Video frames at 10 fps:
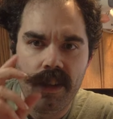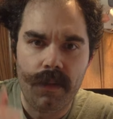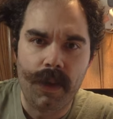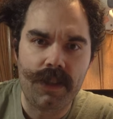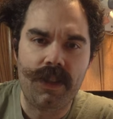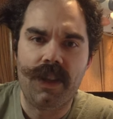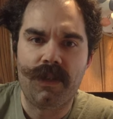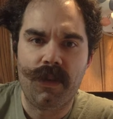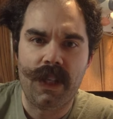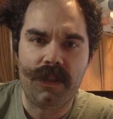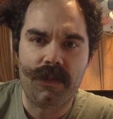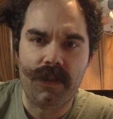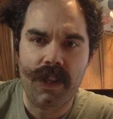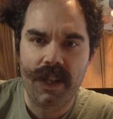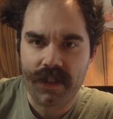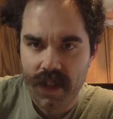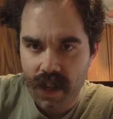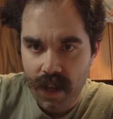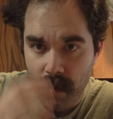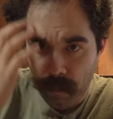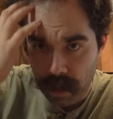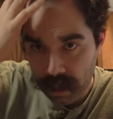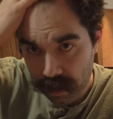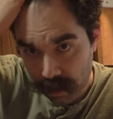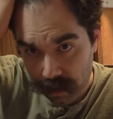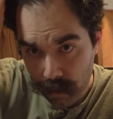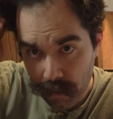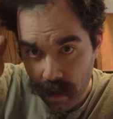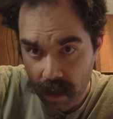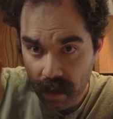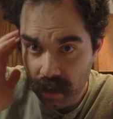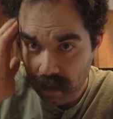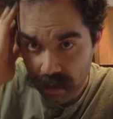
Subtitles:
the mustache wax review next. But so far,